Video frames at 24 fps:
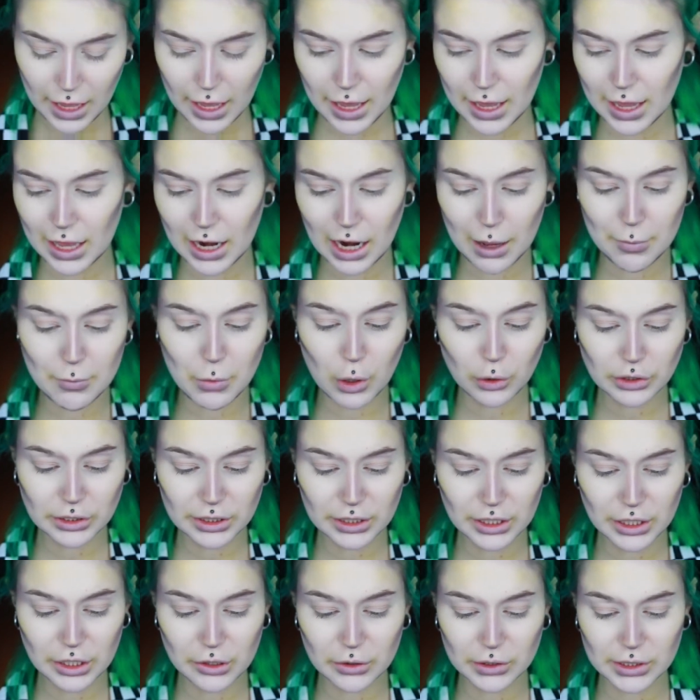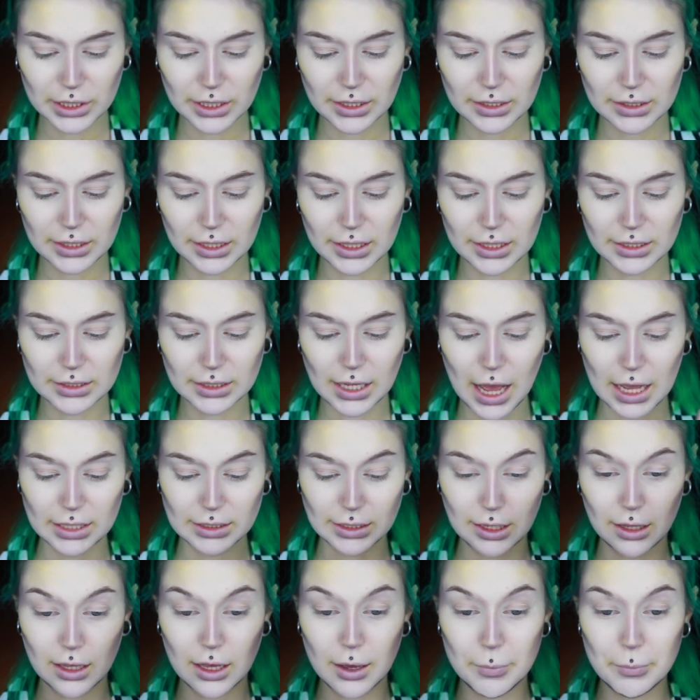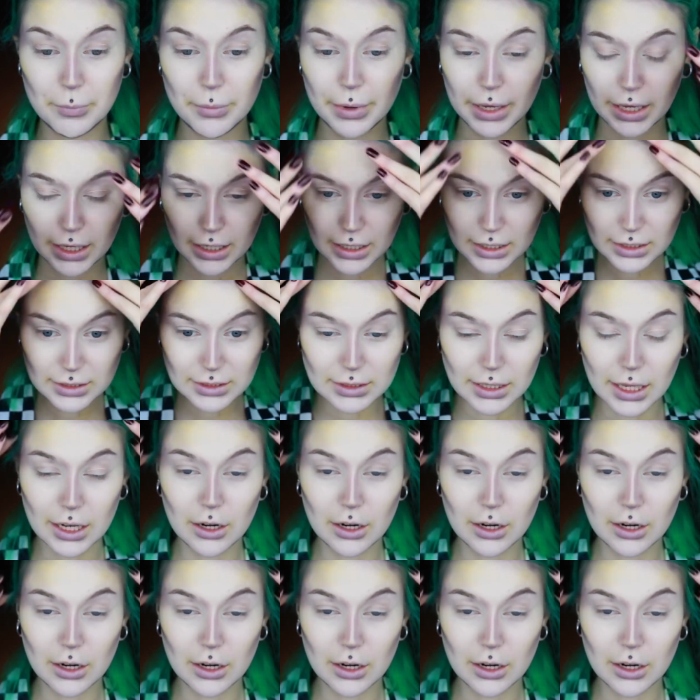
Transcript: And I'm mostly using these as a base,